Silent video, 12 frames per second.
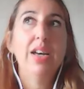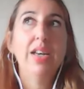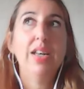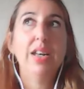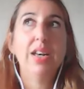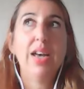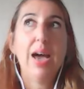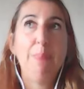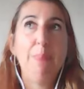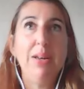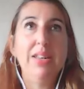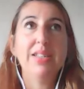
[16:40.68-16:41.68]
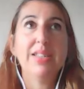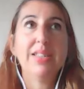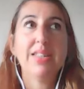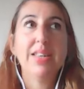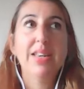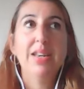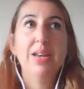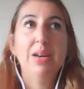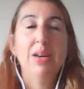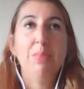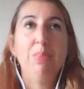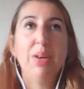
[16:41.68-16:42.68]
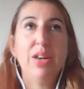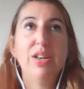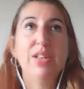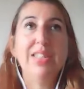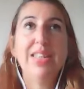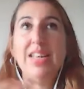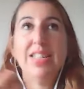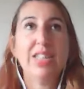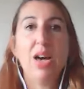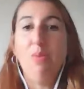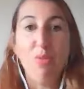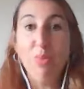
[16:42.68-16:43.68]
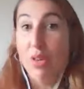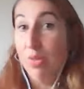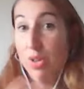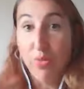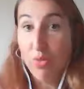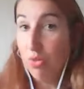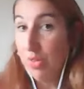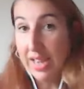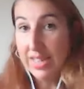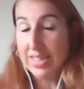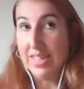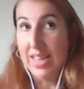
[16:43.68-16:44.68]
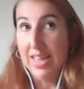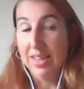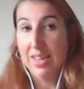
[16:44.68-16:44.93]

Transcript: you know, happiness, because yeah. it's come from you, you've created it,